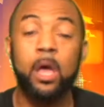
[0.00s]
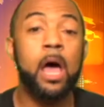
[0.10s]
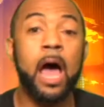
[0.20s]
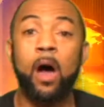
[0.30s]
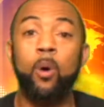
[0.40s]

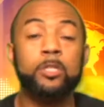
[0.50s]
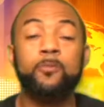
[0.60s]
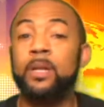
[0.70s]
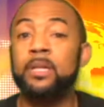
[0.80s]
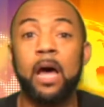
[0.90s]
I only
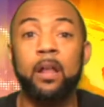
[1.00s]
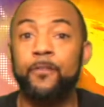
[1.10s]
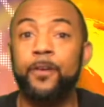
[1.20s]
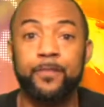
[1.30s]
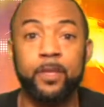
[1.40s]
spend
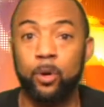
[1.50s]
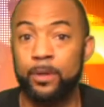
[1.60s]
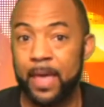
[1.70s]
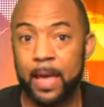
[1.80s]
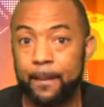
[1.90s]
$1.50 on
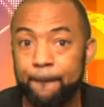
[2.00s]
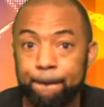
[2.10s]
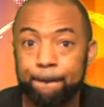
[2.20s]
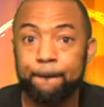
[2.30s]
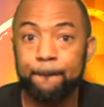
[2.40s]
that.
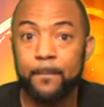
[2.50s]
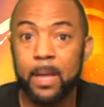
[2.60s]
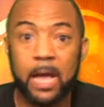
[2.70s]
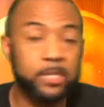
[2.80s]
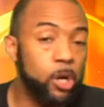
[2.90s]

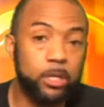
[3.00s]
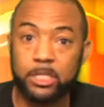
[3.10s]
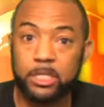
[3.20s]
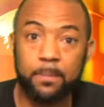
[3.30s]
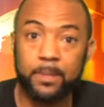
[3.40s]
I charge the
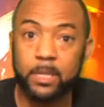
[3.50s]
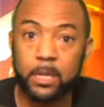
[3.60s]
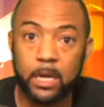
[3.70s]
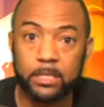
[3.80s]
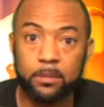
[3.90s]
shipping to the
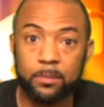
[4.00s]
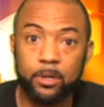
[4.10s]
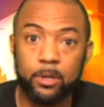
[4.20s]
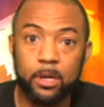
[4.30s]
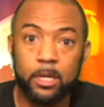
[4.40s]
customer.
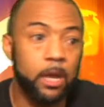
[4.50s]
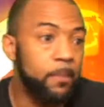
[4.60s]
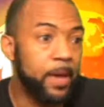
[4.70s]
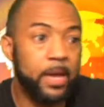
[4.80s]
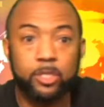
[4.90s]
They're
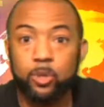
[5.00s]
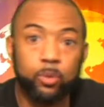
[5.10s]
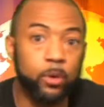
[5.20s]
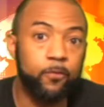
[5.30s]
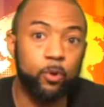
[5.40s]
paying $2,
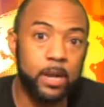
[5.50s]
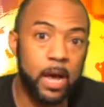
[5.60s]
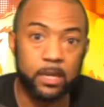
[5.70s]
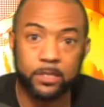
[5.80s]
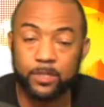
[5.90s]
$3,
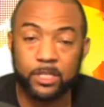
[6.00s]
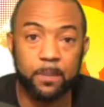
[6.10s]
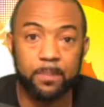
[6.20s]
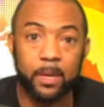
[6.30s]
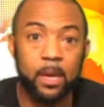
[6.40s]
$4 for
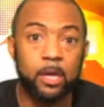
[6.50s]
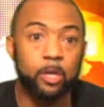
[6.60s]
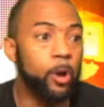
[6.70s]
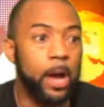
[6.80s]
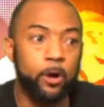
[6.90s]
shipping. You
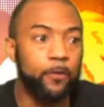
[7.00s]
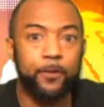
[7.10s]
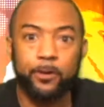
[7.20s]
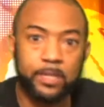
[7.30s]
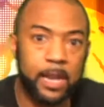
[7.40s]
know, I go
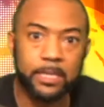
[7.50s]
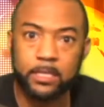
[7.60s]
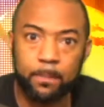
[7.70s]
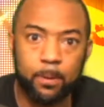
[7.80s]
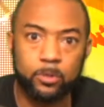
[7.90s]
first class to
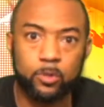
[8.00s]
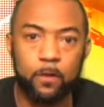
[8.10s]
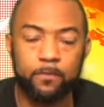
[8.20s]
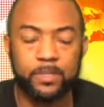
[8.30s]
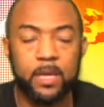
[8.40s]
the post
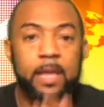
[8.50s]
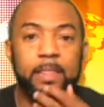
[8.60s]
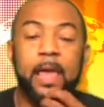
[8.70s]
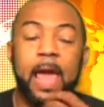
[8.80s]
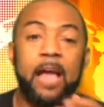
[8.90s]
office.
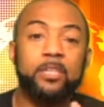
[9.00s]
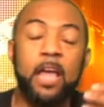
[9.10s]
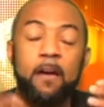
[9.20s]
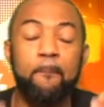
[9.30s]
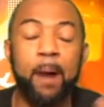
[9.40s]
They actually
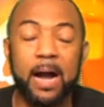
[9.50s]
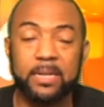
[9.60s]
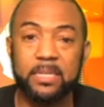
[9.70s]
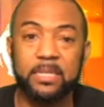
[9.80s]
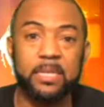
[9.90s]
have
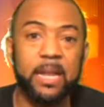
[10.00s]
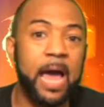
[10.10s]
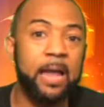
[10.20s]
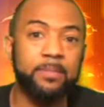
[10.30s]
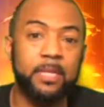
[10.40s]
boxes and
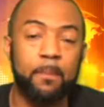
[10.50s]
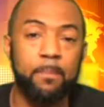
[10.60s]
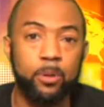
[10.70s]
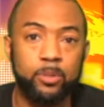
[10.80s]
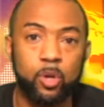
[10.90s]
items at the
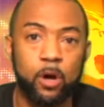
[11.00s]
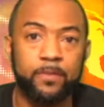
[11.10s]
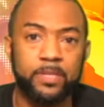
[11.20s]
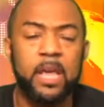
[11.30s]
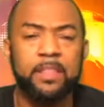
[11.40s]
post
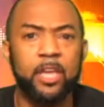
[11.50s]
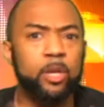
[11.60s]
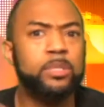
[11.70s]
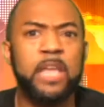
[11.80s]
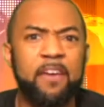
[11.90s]
office. They
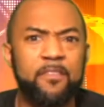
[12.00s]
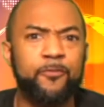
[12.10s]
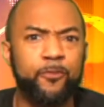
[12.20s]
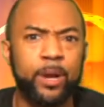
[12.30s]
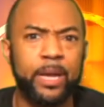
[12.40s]
used to have it
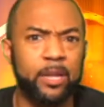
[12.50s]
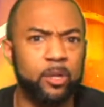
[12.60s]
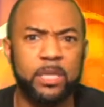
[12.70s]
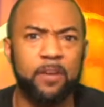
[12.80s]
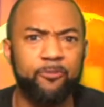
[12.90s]
free and
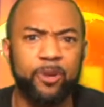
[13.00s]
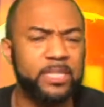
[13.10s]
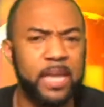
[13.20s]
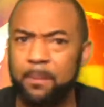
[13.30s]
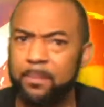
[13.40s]
used to have free
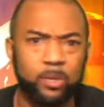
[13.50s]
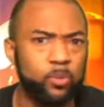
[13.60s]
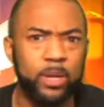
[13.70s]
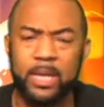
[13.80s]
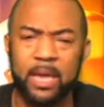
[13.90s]
tape, but you
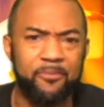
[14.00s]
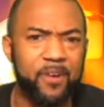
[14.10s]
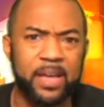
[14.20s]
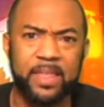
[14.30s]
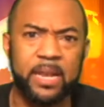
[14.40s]
really can't
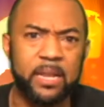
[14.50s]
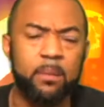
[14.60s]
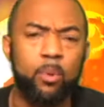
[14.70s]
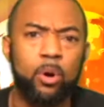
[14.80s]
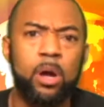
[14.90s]
find that
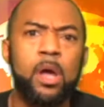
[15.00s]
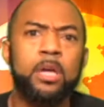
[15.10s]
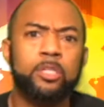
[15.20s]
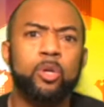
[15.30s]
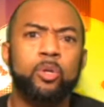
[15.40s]
anymore.
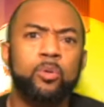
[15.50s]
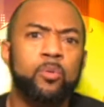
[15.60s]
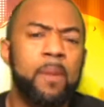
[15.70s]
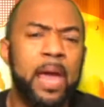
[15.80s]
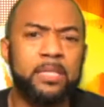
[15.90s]
So you
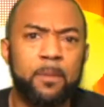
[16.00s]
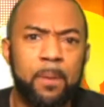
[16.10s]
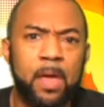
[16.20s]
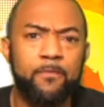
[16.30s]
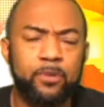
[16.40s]
may have to
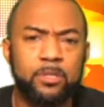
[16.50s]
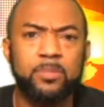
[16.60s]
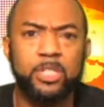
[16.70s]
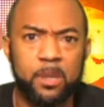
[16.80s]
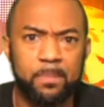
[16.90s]
pay for some
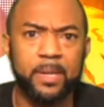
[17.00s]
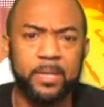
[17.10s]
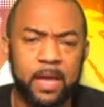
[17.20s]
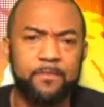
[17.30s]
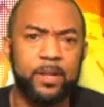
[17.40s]
shipping,
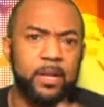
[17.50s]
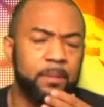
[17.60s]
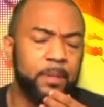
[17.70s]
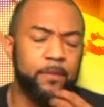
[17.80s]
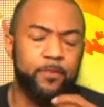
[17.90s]
definitely. I
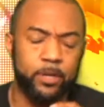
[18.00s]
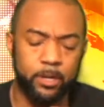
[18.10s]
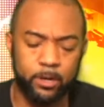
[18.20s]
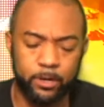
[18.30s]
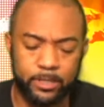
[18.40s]
mean, for
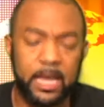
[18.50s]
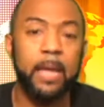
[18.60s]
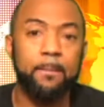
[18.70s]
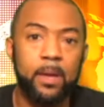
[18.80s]
your tape